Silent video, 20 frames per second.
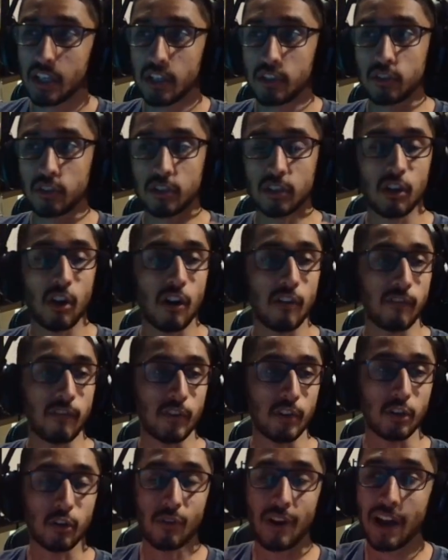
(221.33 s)
You can call
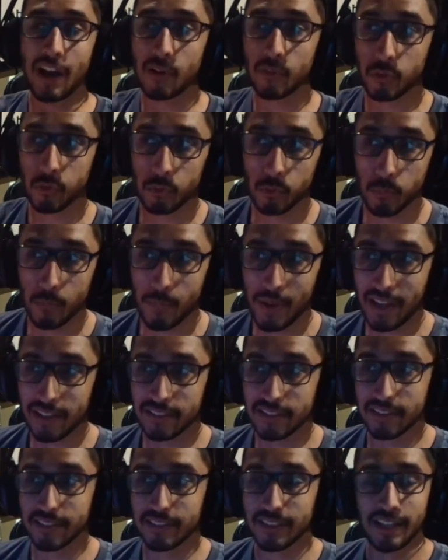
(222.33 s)
for ground through
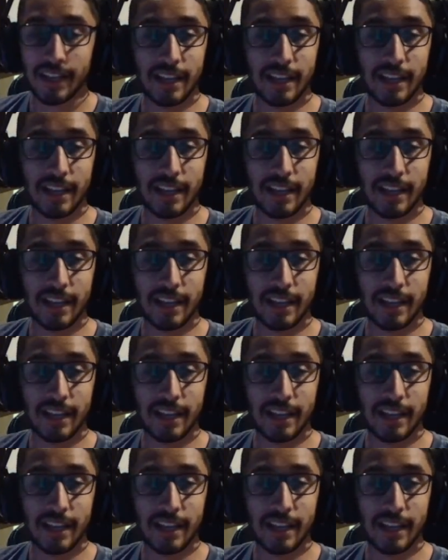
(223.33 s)
passes.